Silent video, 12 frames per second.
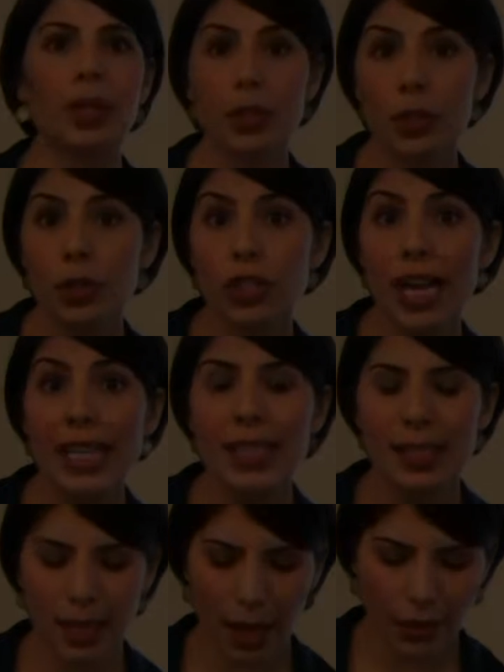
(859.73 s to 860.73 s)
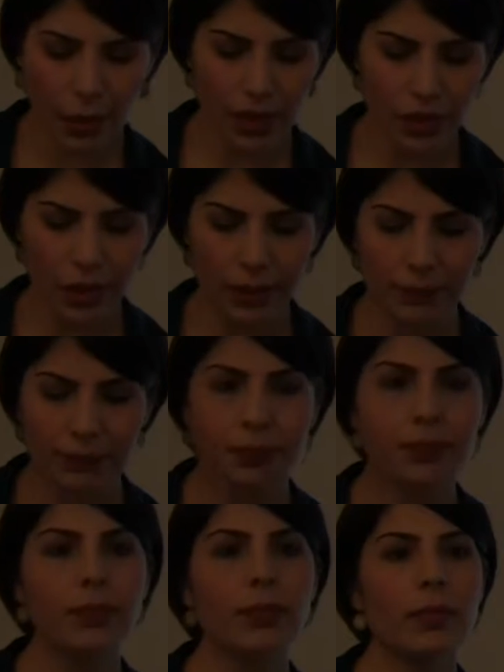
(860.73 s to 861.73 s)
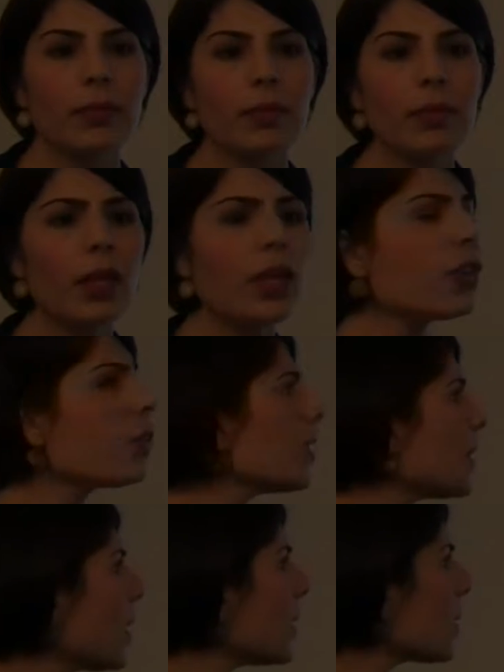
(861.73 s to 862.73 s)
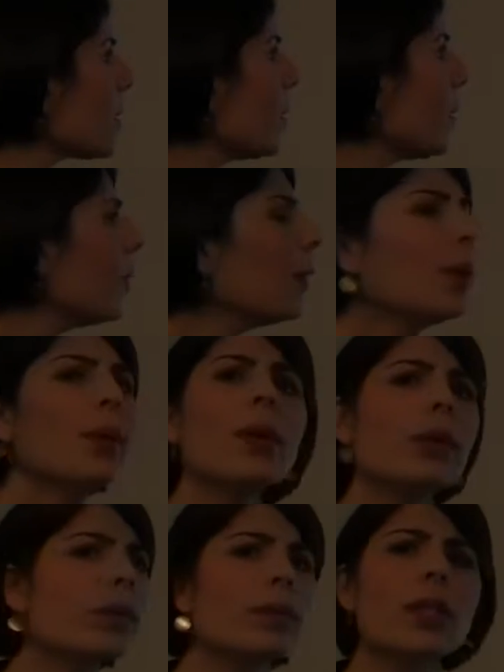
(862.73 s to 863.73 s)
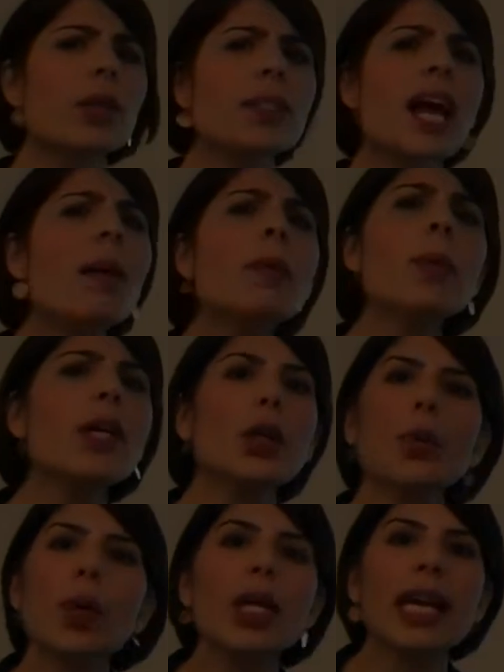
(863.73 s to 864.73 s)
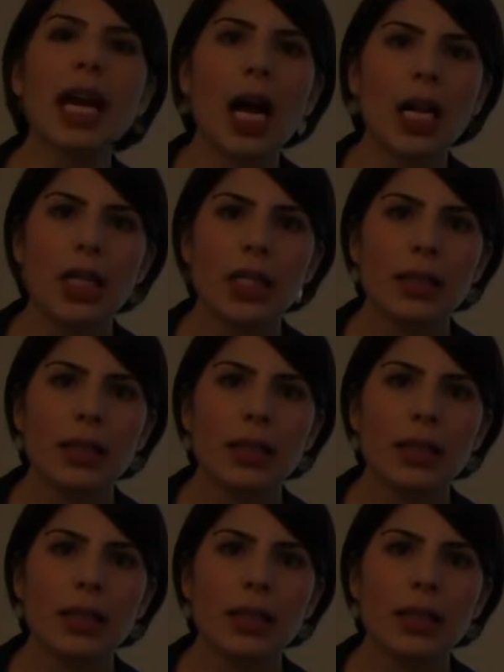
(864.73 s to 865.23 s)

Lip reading: So she asks another question. She says, well, tell me what you're working on.